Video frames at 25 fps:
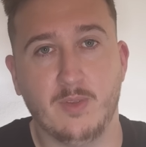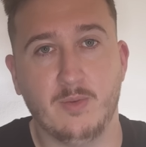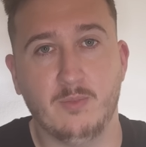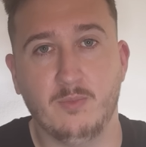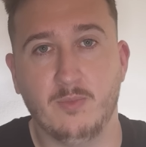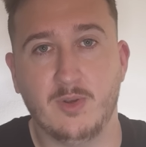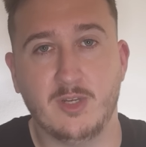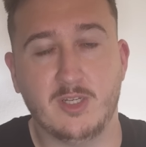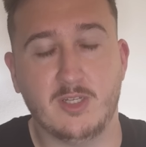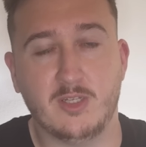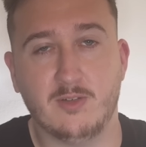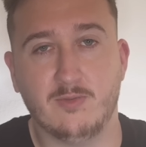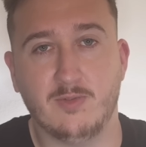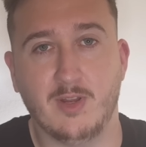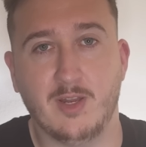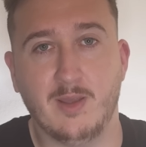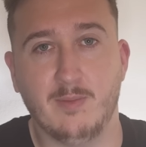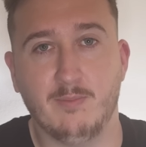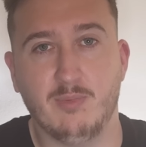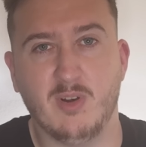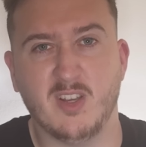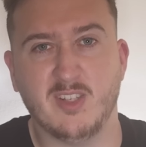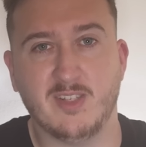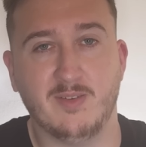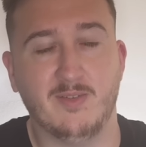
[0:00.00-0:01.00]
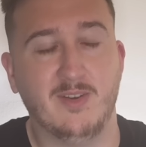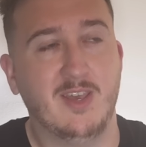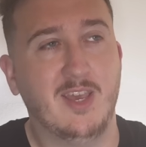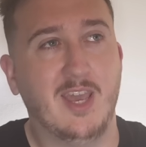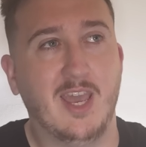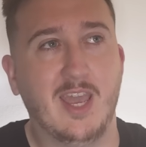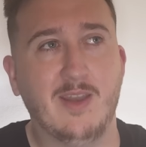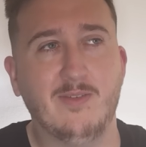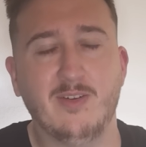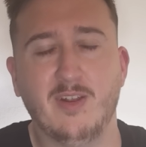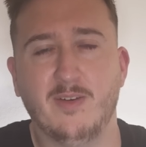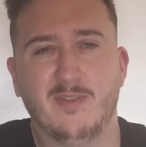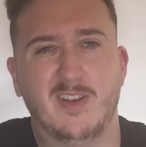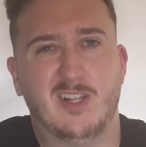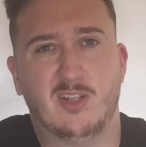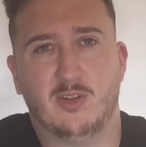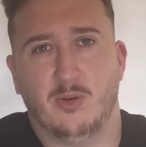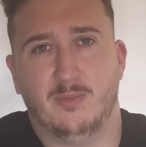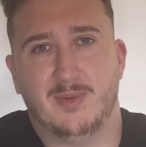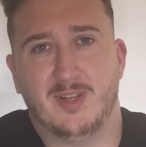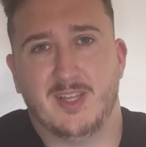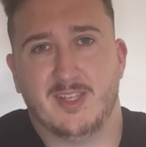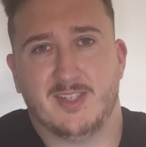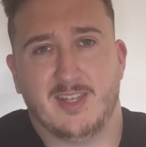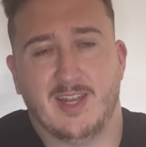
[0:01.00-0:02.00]
Which is really impressive. Even I think
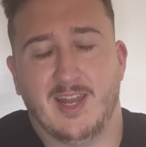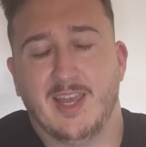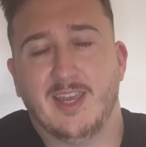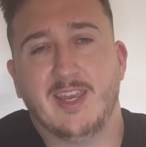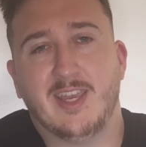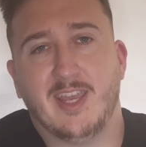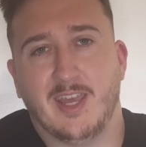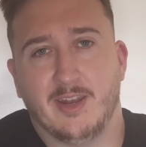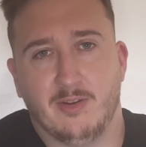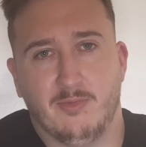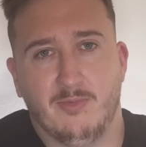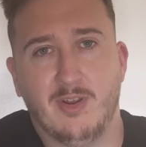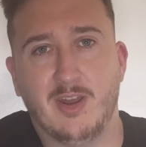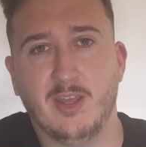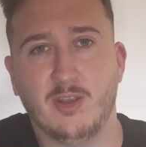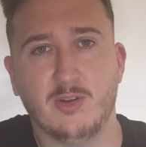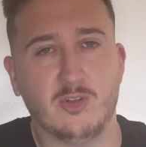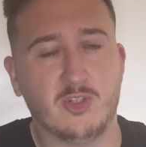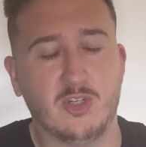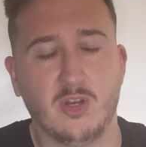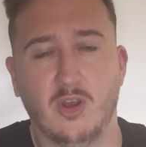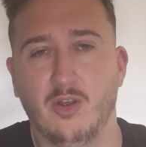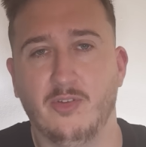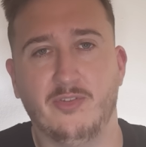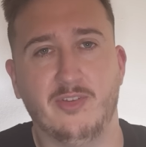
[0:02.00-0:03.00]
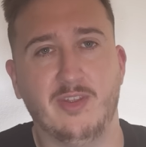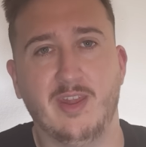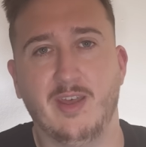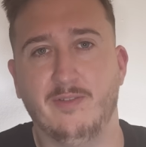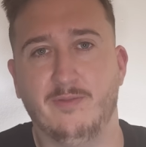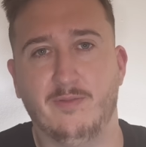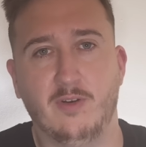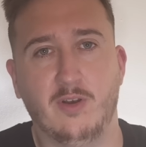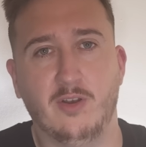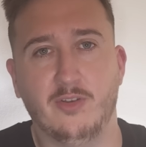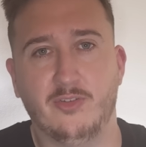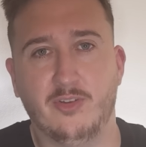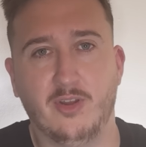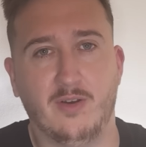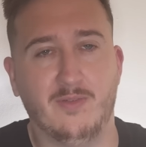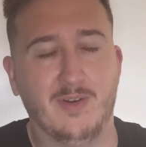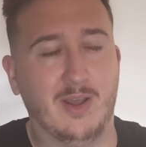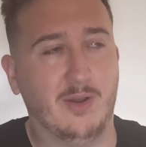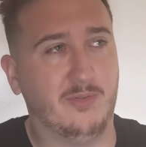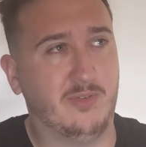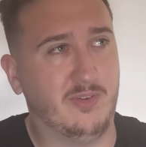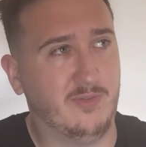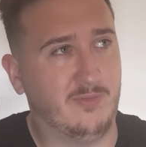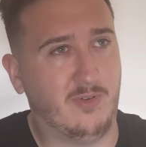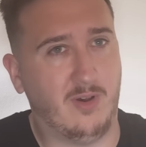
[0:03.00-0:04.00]
Dominic Solanke had a really good chance in that first half.
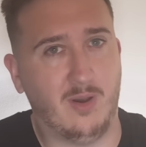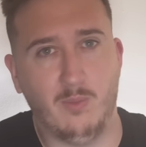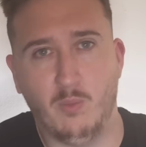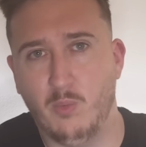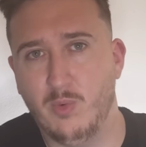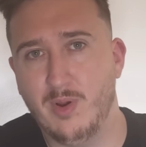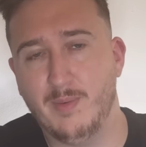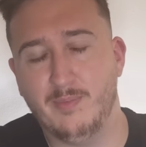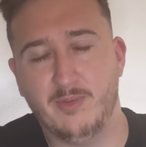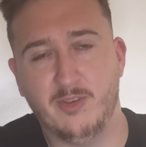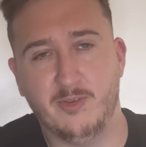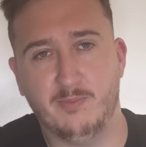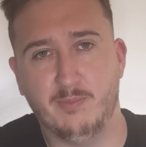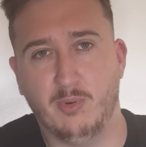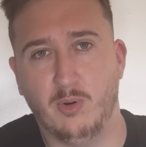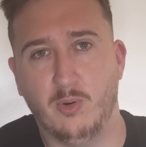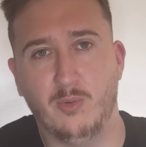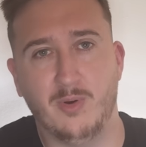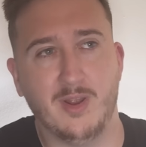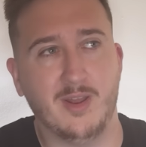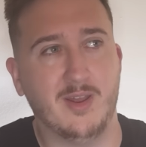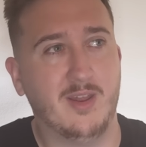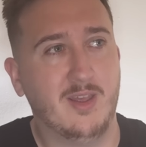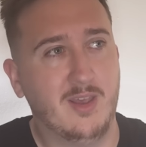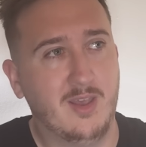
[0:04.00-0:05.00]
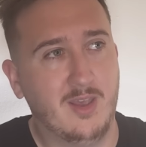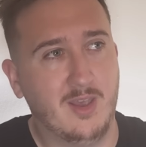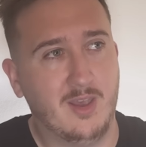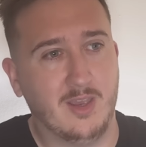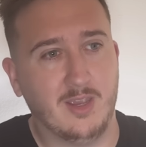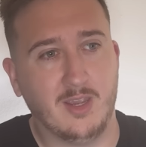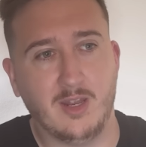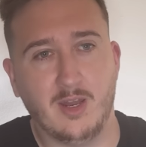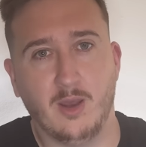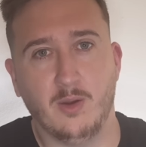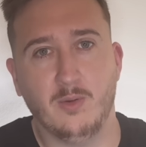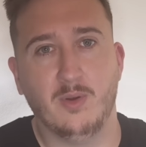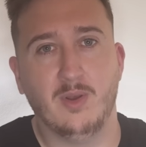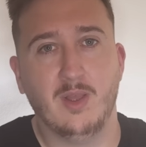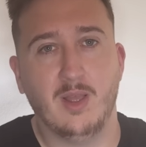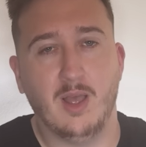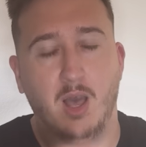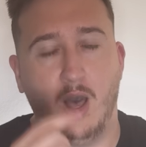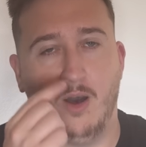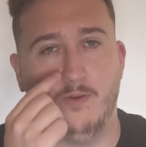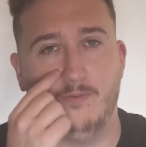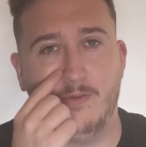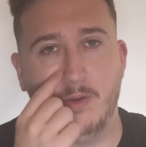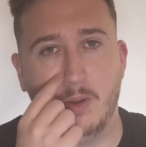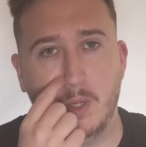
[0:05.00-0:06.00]
Alfie Devine whipped this ball in.
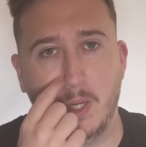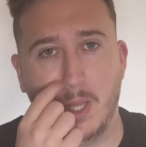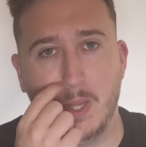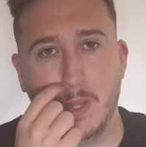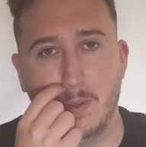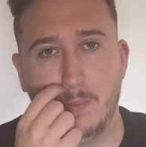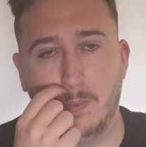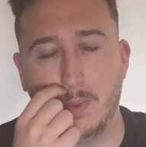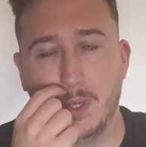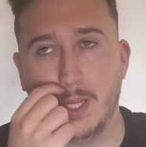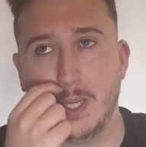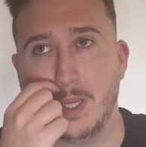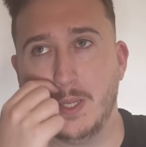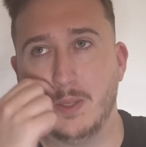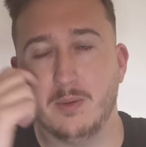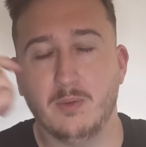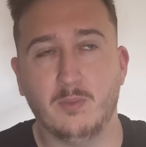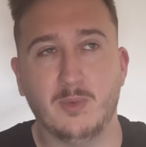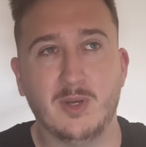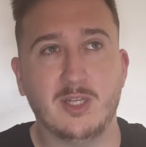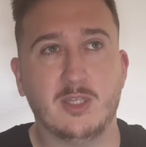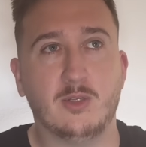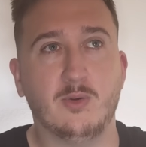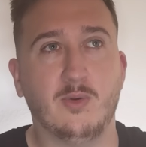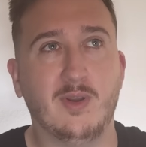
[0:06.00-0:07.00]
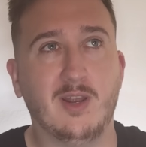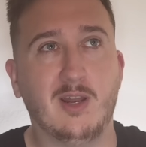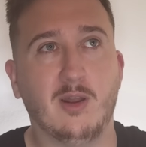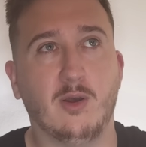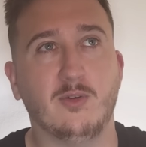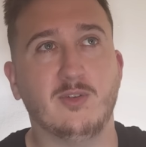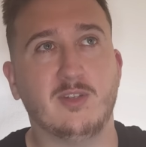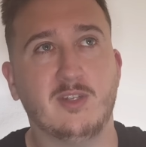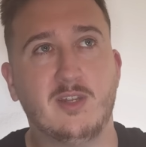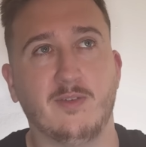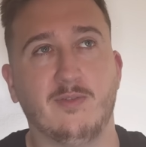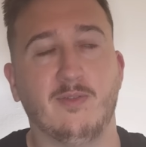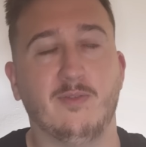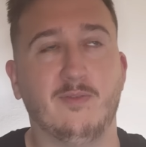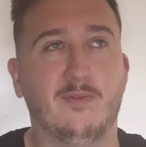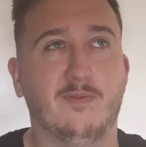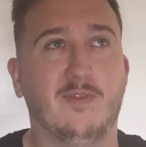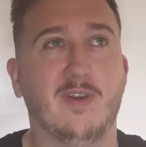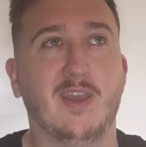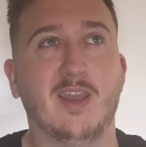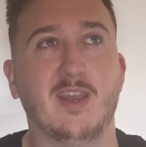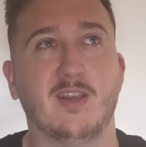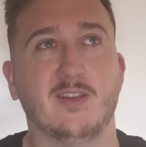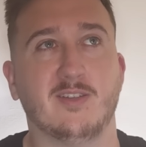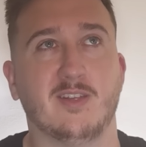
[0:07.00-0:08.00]
I feel like we're doing loads of different
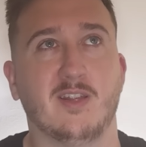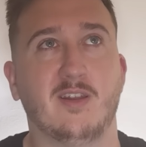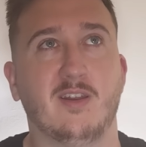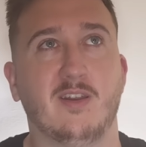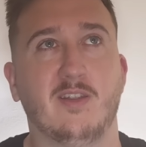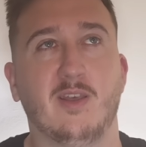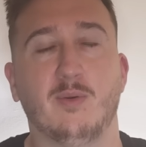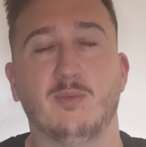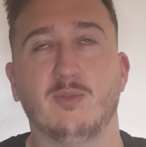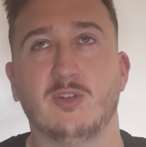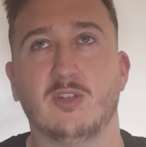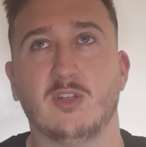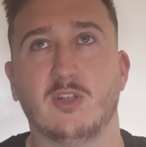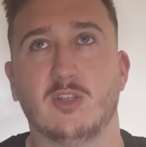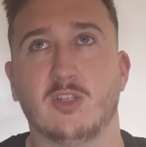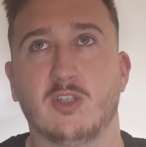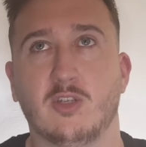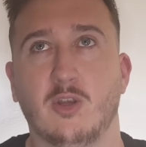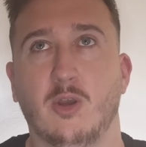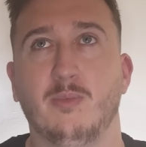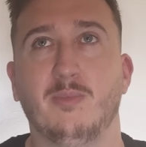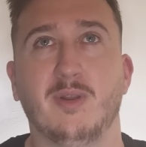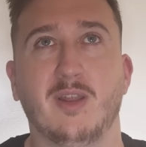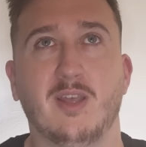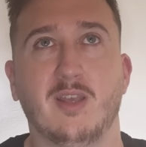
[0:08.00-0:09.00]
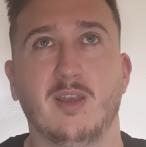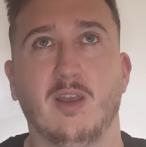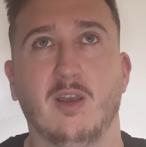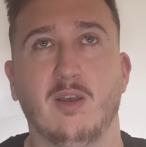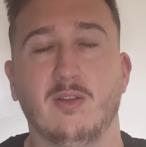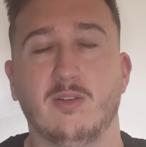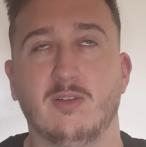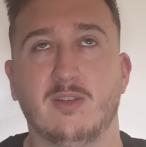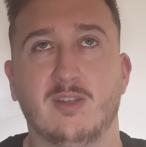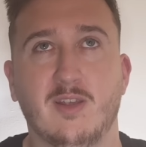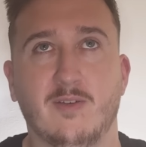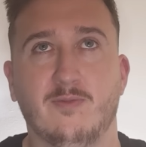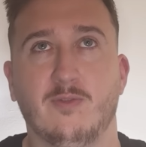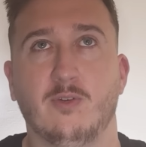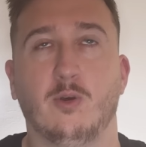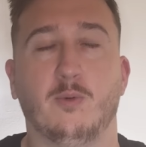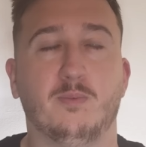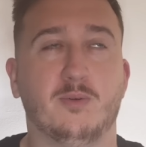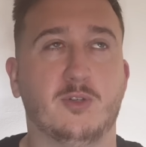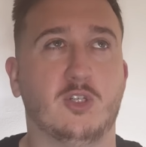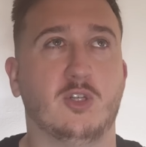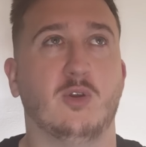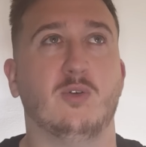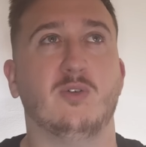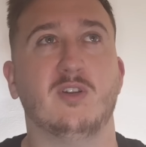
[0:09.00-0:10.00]
things, and there was just so many different
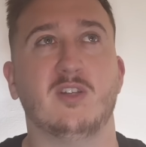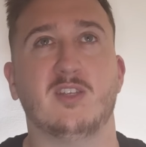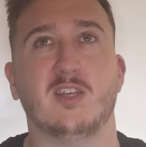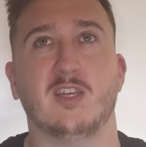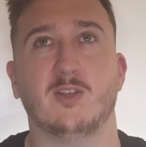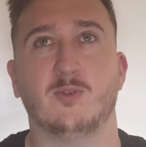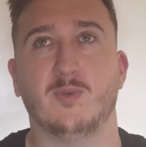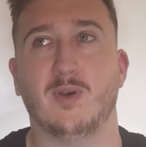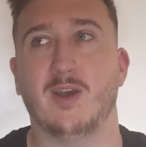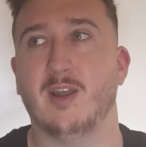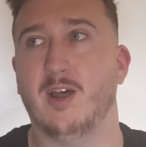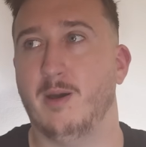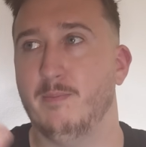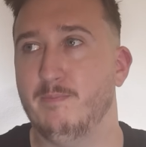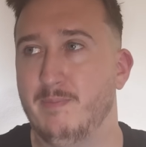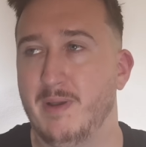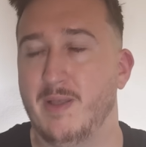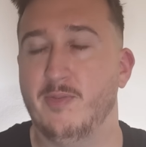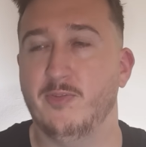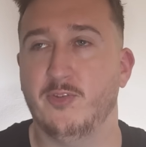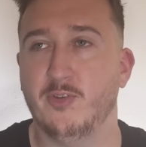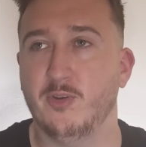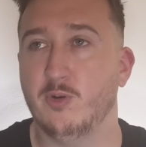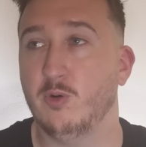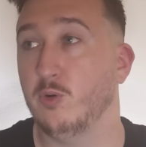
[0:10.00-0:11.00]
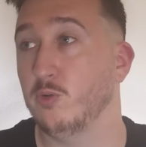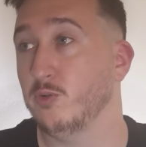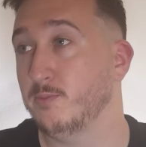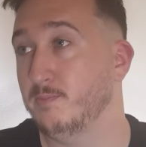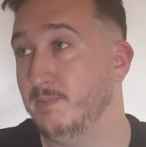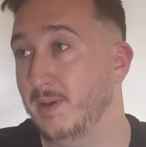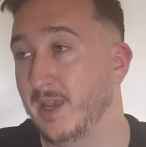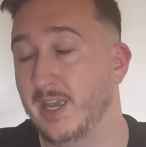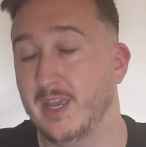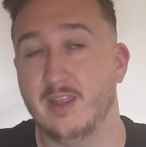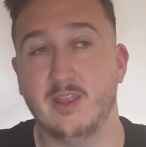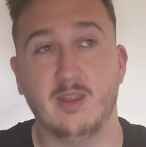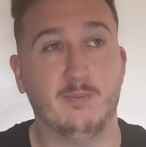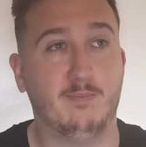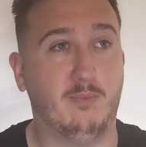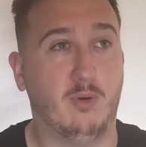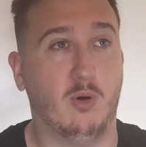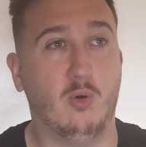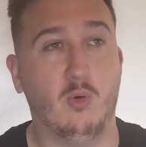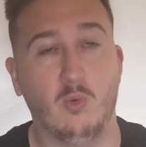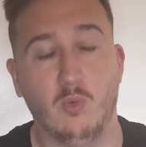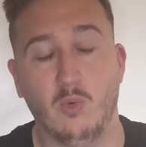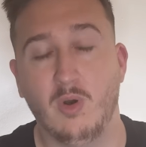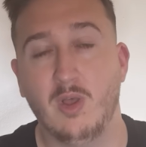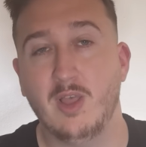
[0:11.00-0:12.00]
opportunities where Bentancur was pinging the
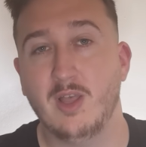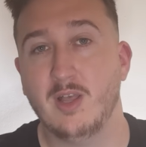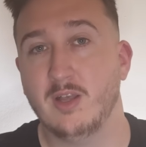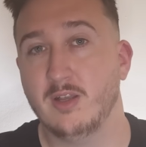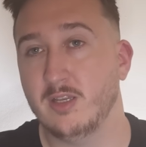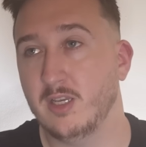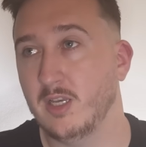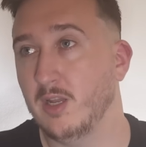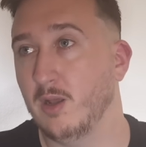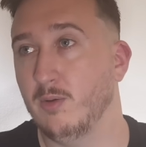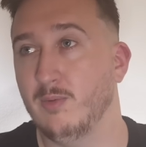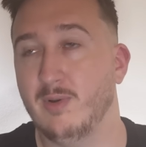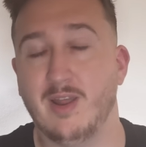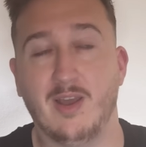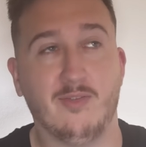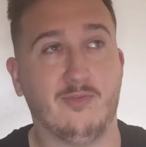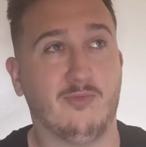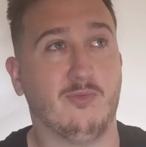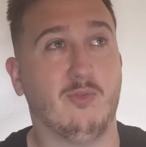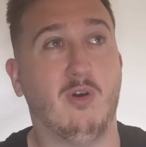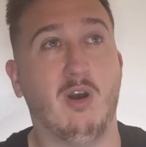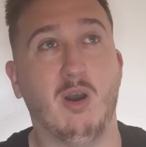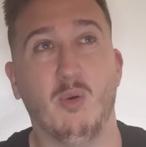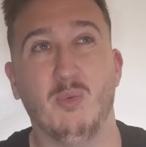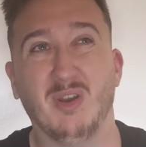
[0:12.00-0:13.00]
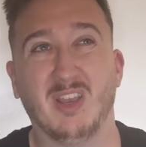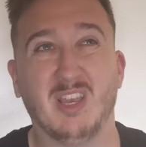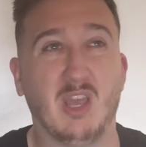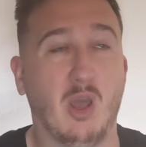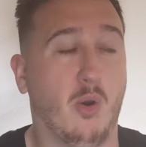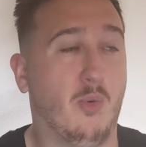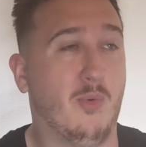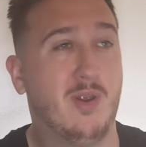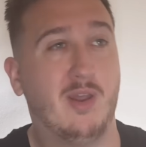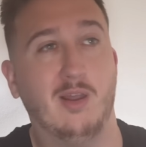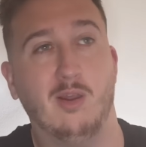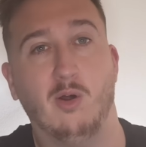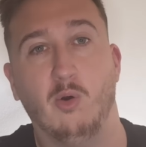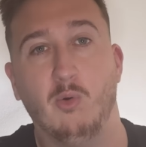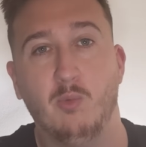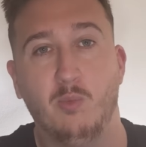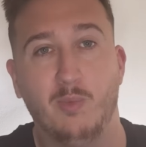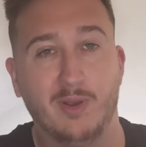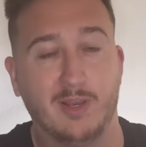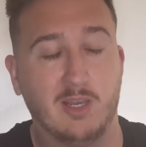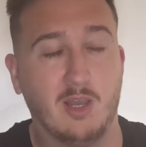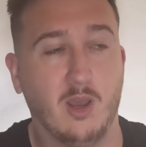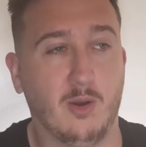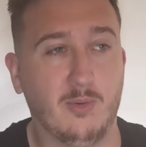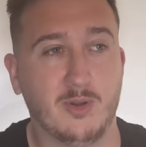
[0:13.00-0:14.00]
ball, left, right. We're going long,
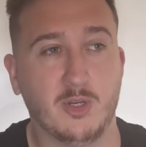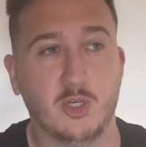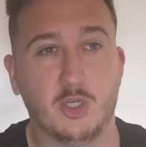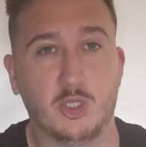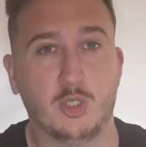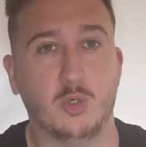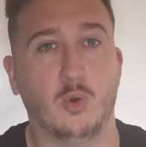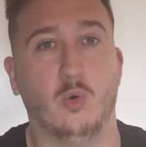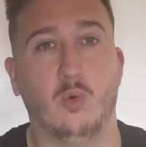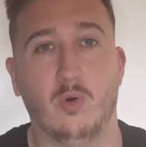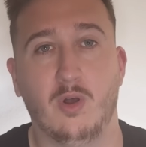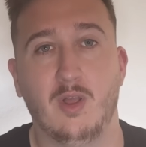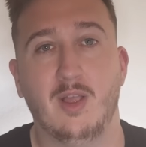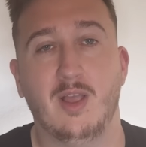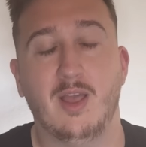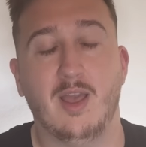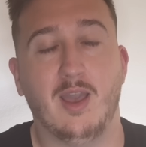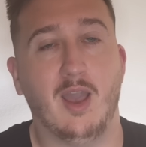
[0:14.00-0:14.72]
we're going short.